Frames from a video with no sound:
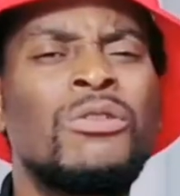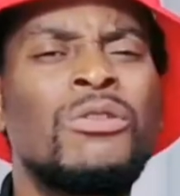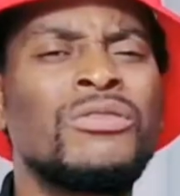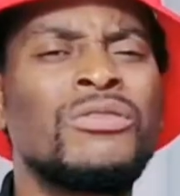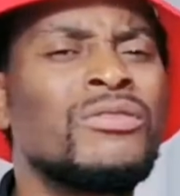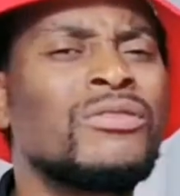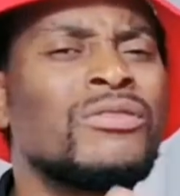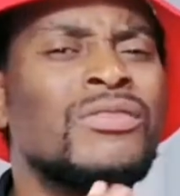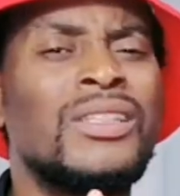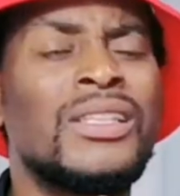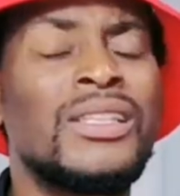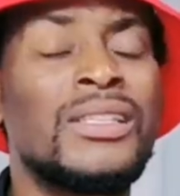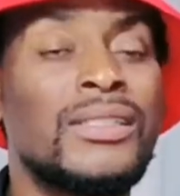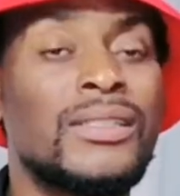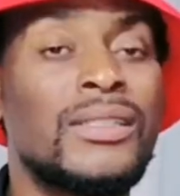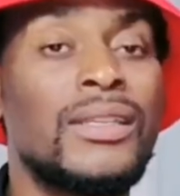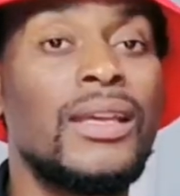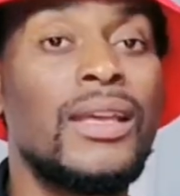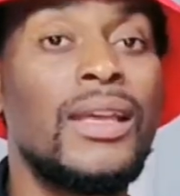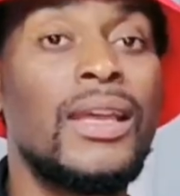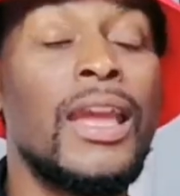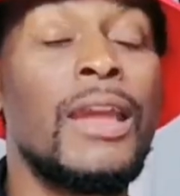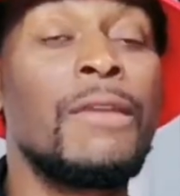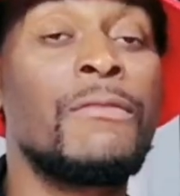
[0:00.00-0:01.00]
All those things.
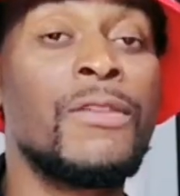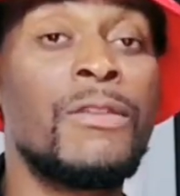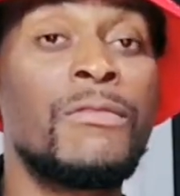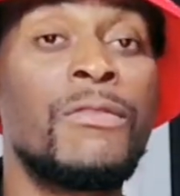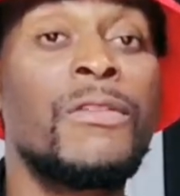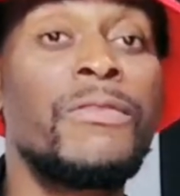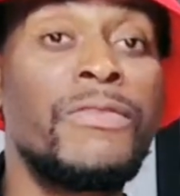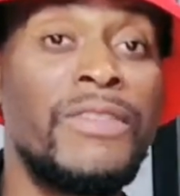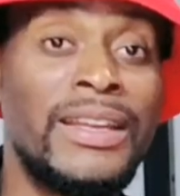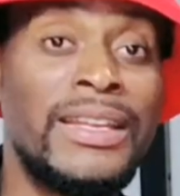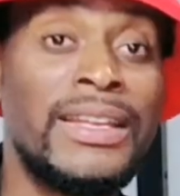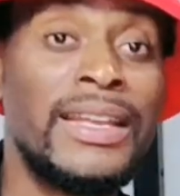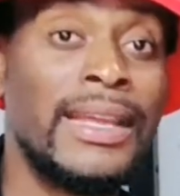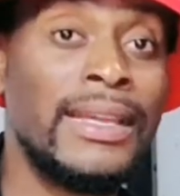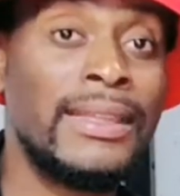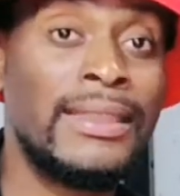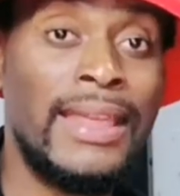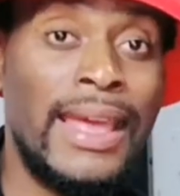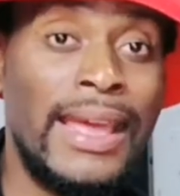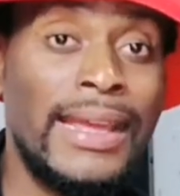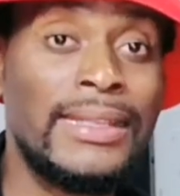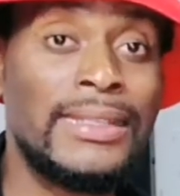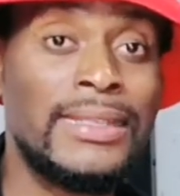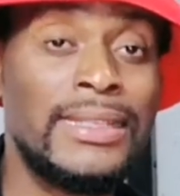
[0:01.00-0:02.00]
Have you ever felt like
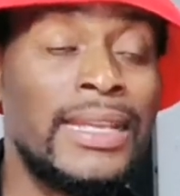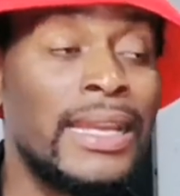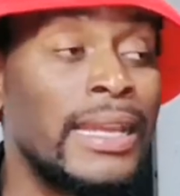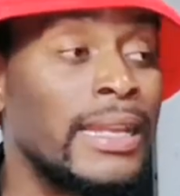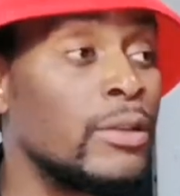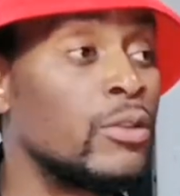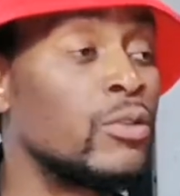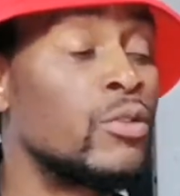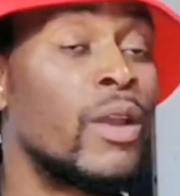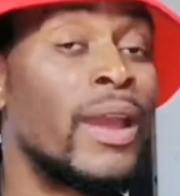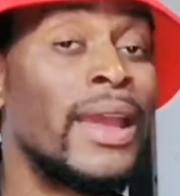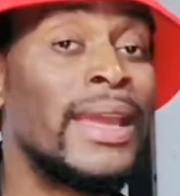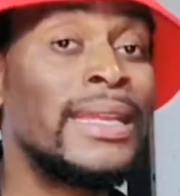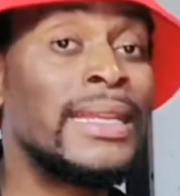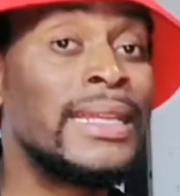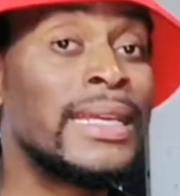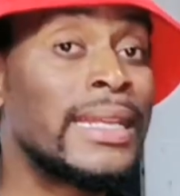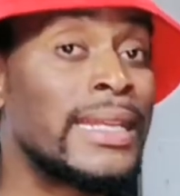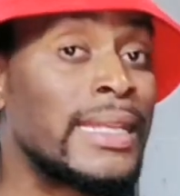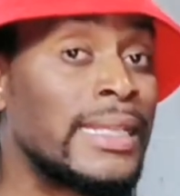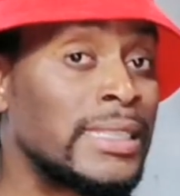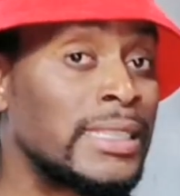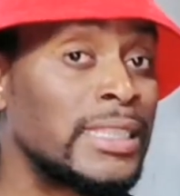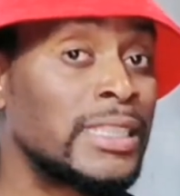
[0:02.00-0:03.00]
that? And you are in
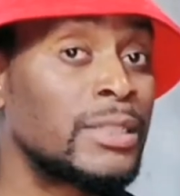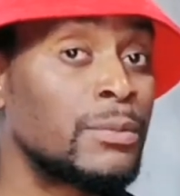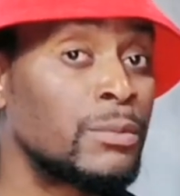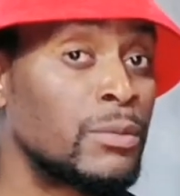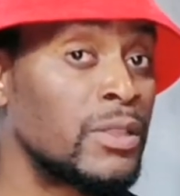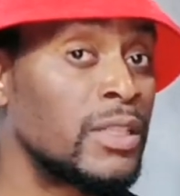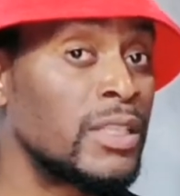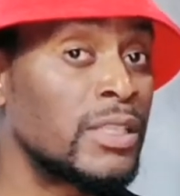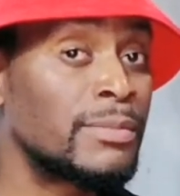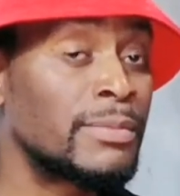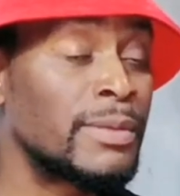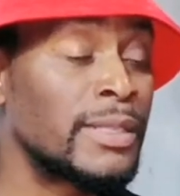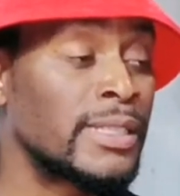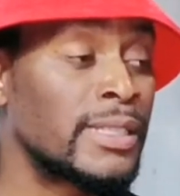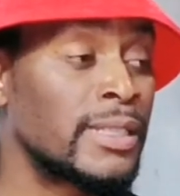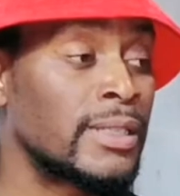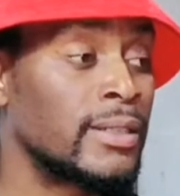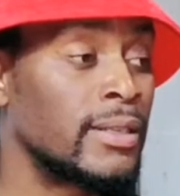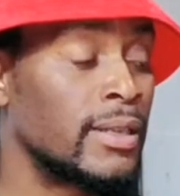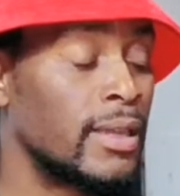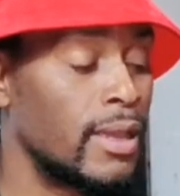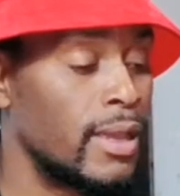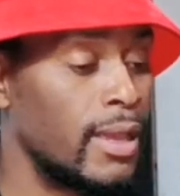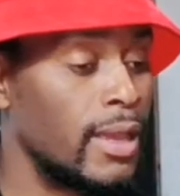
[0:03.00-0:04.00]
a relationship with this
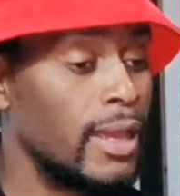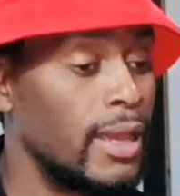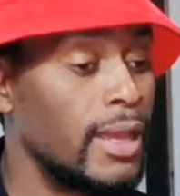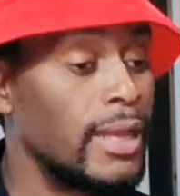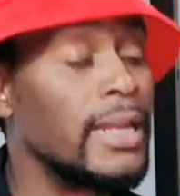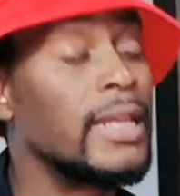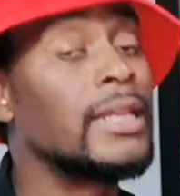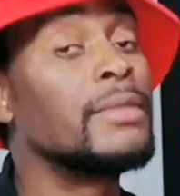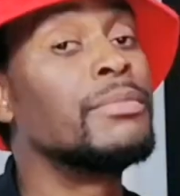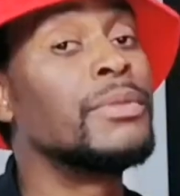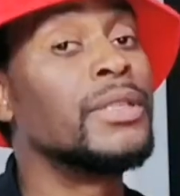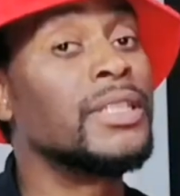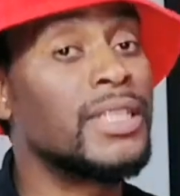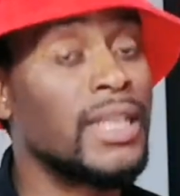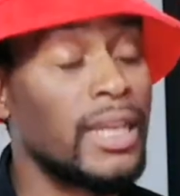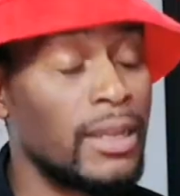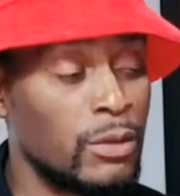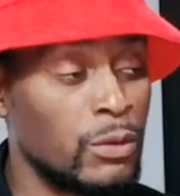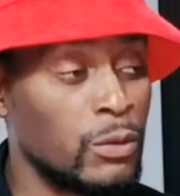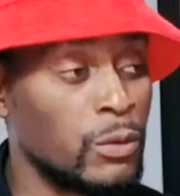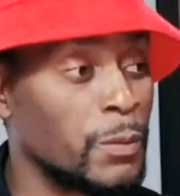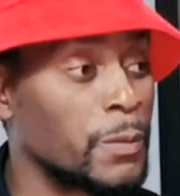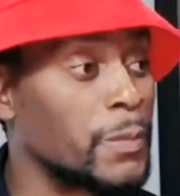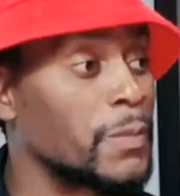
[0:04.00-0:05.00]
person. Let me tell
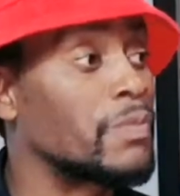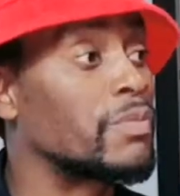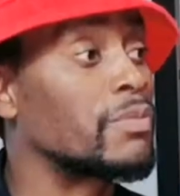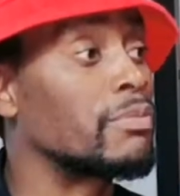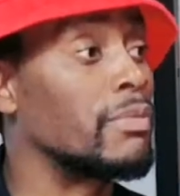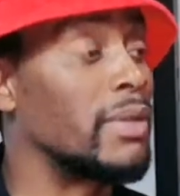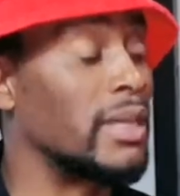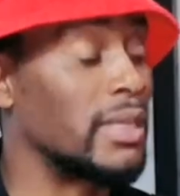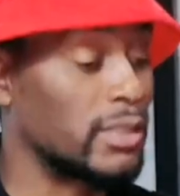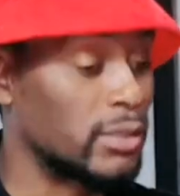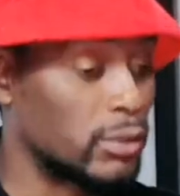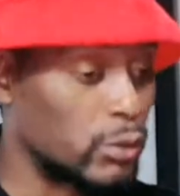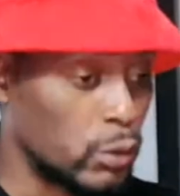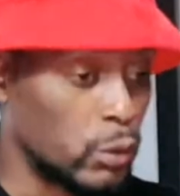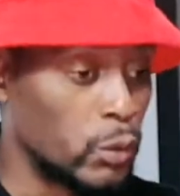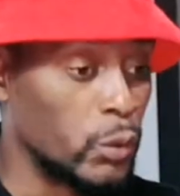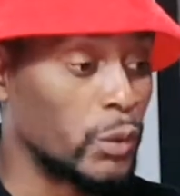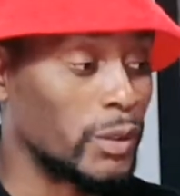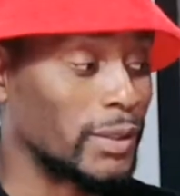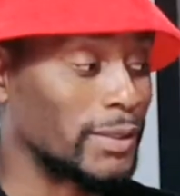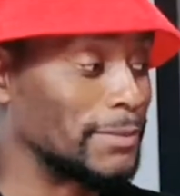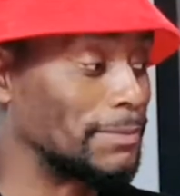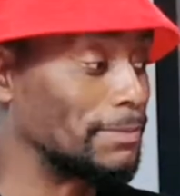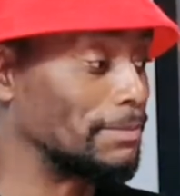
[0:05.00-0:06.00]
you my
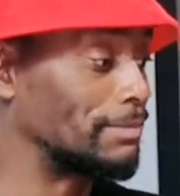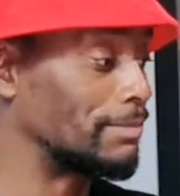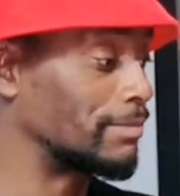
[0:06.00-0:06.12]
story.